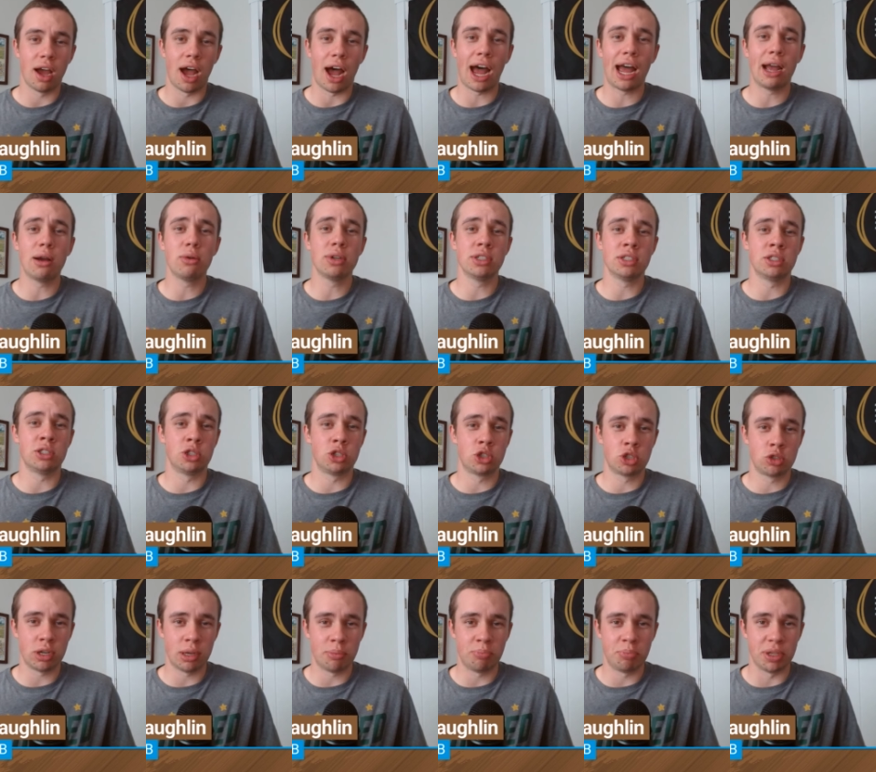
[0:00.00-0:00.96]
"I was
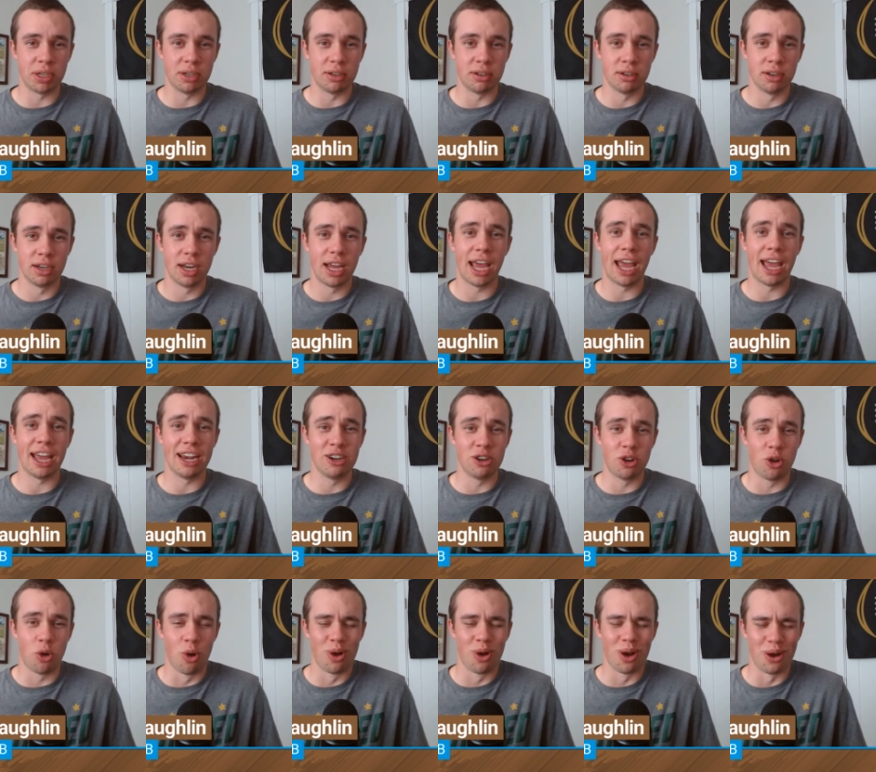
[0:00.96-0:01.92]
tripping,"
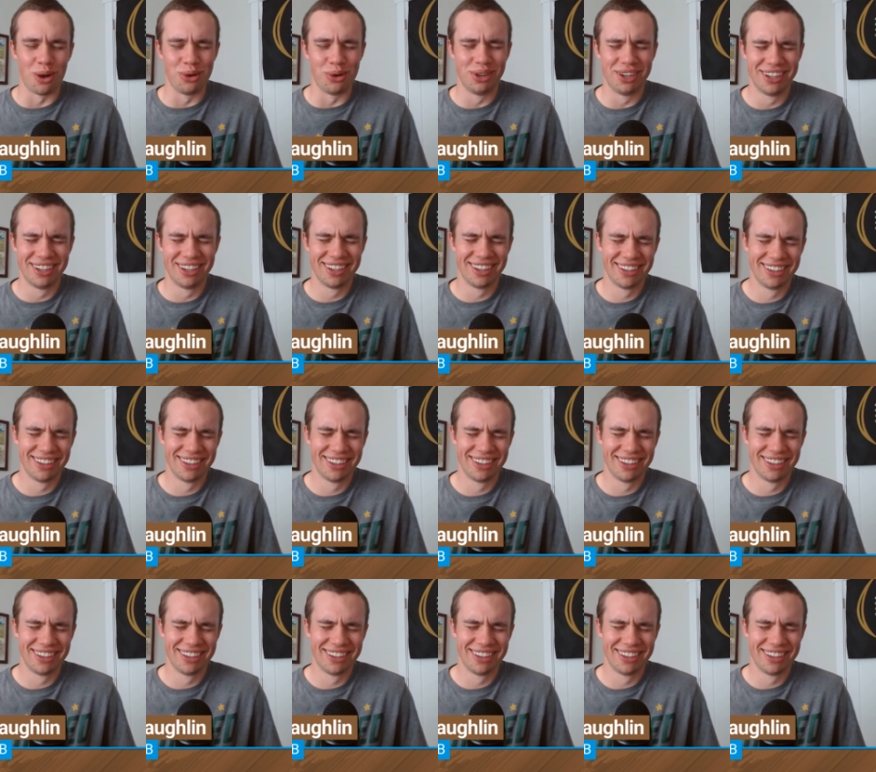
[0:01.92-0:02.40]
end quote.